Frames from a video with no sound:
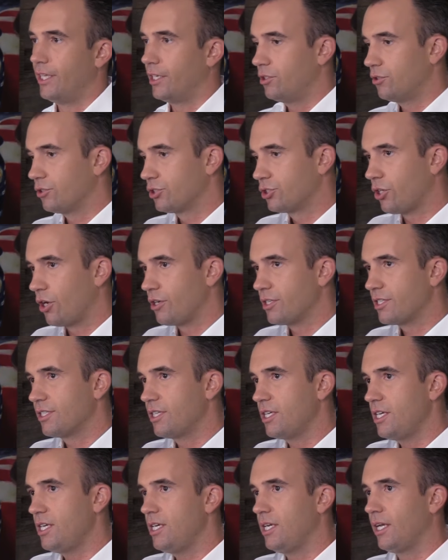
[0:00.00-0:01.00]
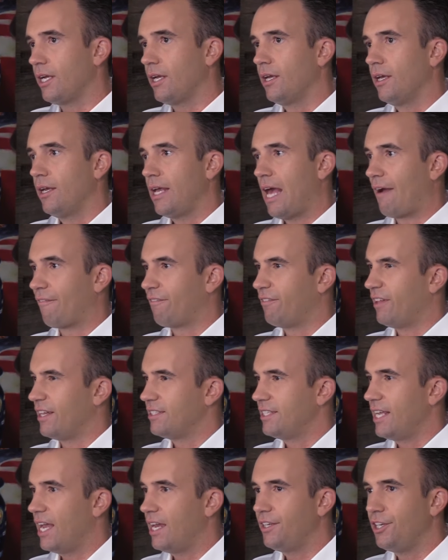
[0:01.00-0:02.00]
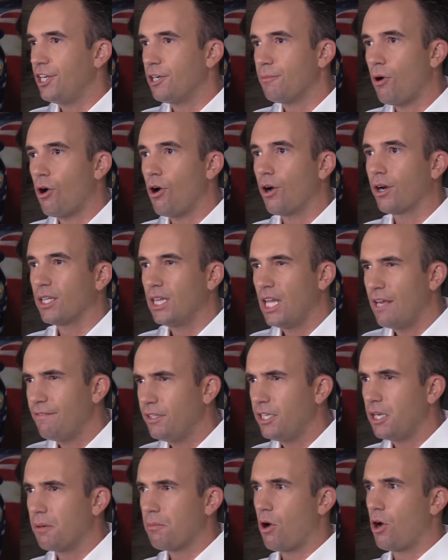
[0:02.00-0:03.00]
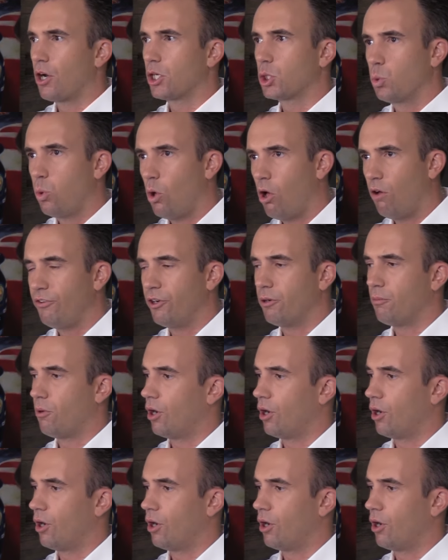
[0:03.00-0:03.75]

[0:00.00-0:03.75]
Now you'll start seeing after that 10 year mark, 11 year mark, 12 year